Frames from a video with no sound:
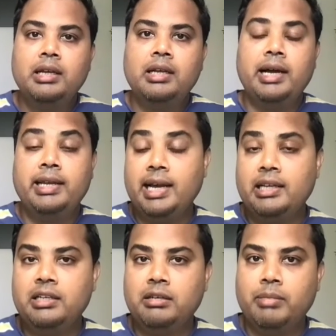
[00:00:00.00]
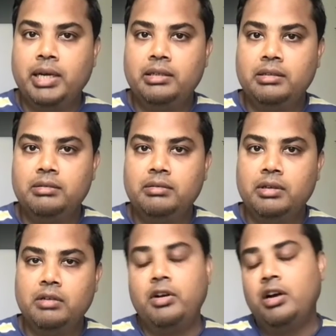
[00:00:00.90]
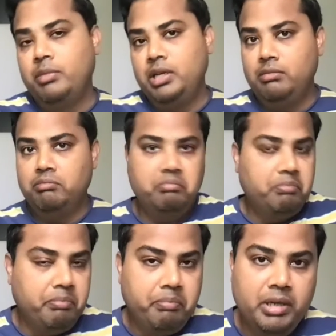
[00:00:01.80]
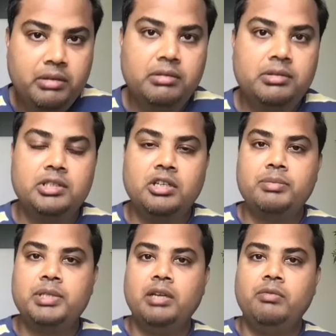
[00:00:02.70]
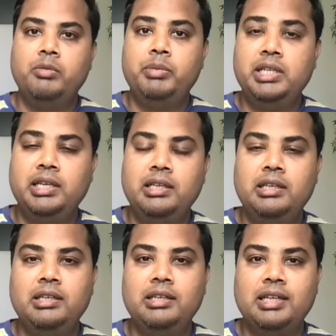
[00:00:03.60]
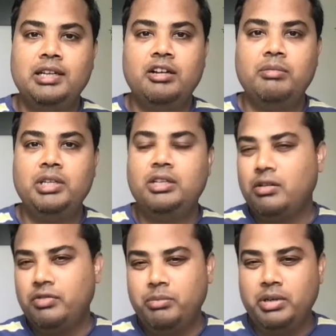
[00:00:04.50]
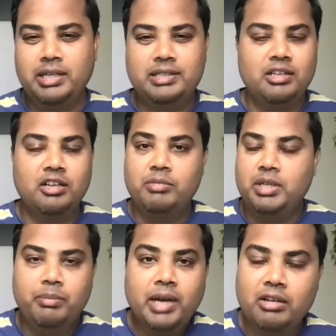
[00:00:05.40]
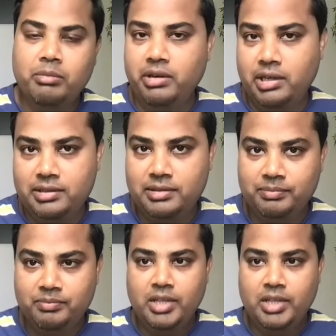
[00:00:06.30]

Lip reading: I had in mind of how many pit stops I would be taking and how many coffee breaks and how many bio breaks.